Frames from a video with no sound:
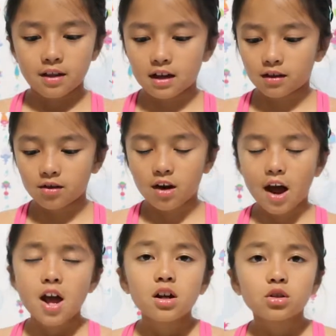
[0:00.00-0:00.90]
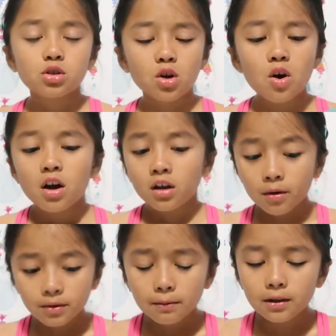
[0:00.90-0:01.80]
that, look at that. So
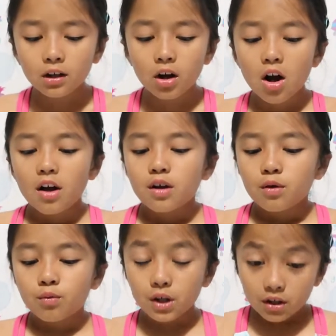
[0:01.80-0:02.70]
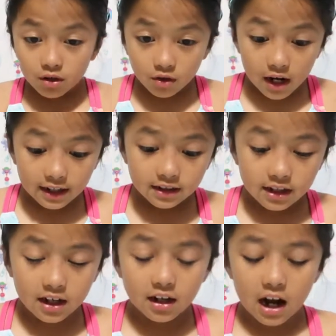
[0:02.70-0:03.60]
comment below what you guys
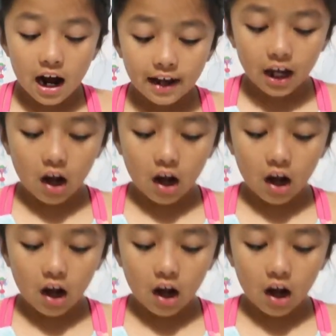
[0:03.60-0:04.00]
think I